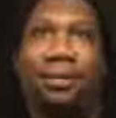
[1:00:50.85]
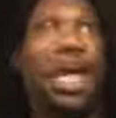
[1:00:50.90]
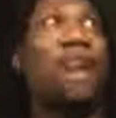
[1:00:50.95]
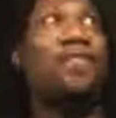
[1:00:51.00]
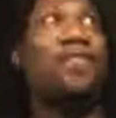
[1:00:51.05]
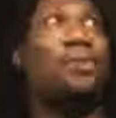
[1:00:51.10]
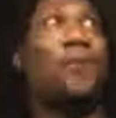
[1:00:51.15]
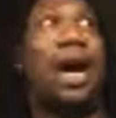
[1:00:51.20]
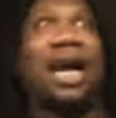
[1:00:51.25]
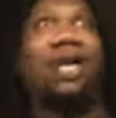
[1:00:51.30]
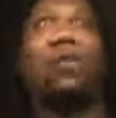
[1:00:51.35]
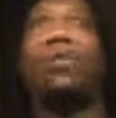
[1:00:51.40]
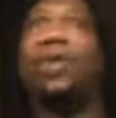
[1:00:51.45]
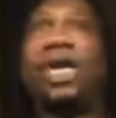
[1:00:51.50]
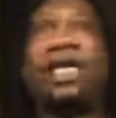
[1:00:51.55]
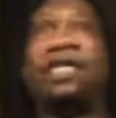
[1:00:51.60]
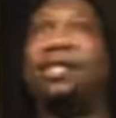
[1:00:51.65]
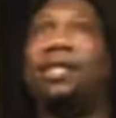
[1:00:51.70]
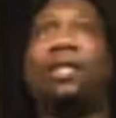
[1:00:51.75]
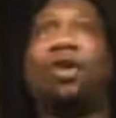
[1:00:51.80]
Everybody
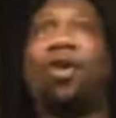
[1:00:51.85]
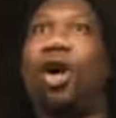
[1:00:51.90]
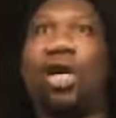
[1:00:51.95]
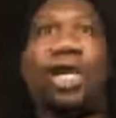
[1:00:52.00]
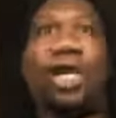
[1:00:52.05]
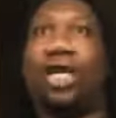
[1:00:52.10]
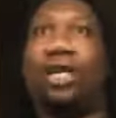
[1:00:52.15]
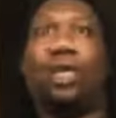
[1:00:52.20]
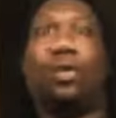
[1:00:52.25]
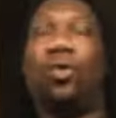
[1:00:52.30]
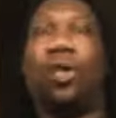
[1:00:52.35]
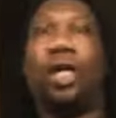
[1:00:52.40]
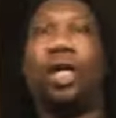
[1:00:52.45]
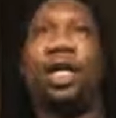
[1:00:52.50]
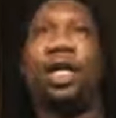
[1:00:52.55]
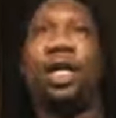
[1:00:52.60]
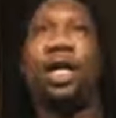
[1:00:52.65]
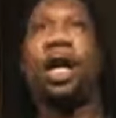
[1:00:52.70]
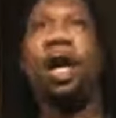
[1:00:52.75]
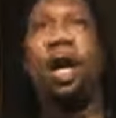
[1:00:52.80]
wins on this
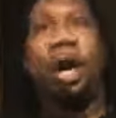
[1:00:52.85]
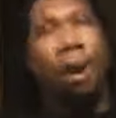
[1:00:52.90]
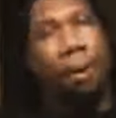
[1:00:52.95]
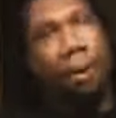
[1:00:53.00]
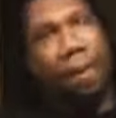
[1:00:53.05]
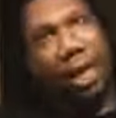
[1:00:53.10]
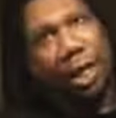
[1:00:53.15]
one.